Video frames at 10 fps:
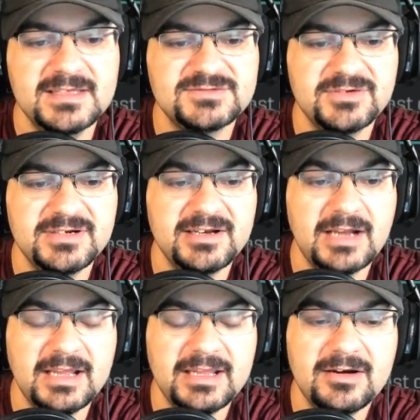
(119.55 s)
This one
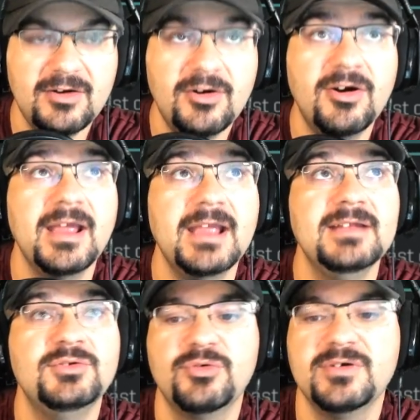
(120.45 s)
right here are
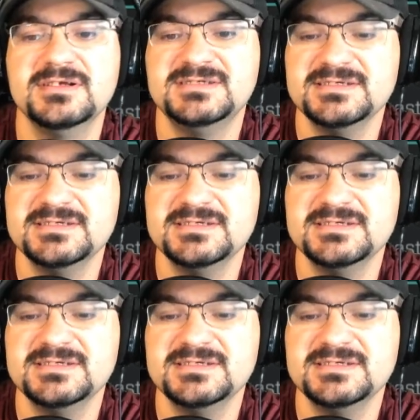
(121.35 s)
a turret